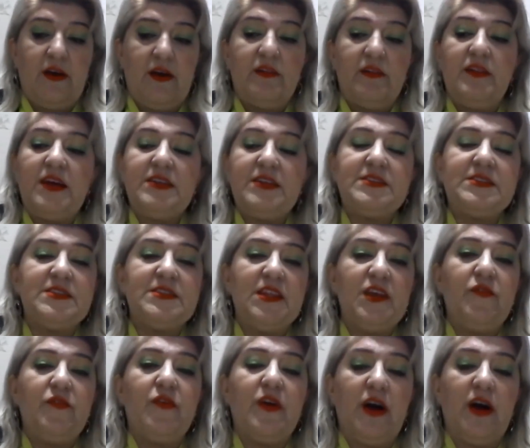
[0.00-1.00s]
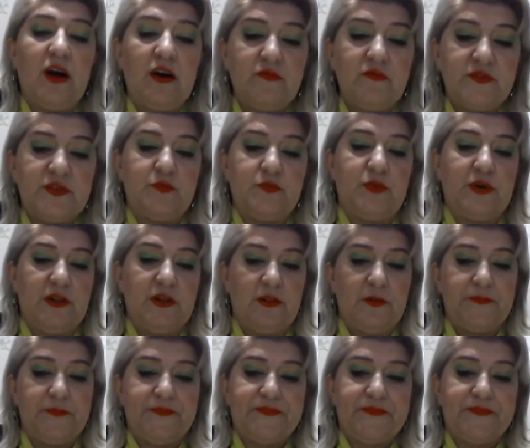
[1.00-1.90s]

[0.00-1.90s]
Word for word: Let's live comfortable.